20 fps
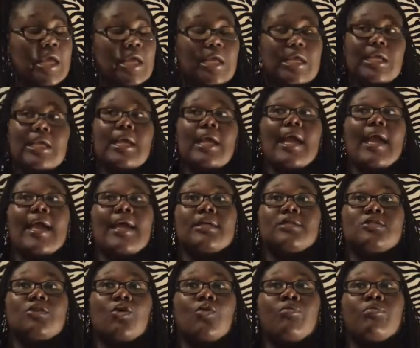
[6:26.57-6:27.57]
he
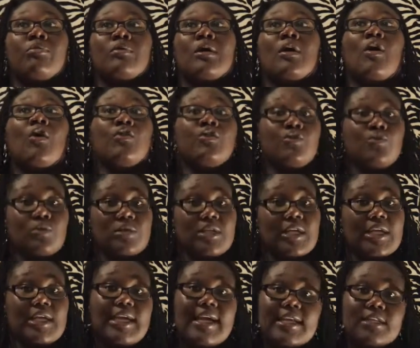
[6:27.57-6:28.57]
has opened, all the doors
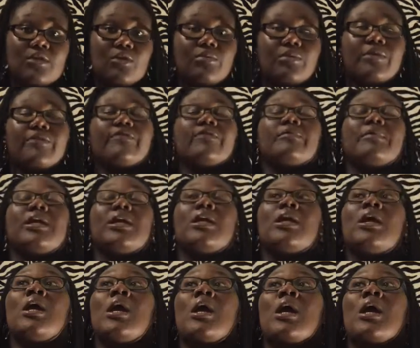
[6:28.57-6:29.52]
that he has opened for me.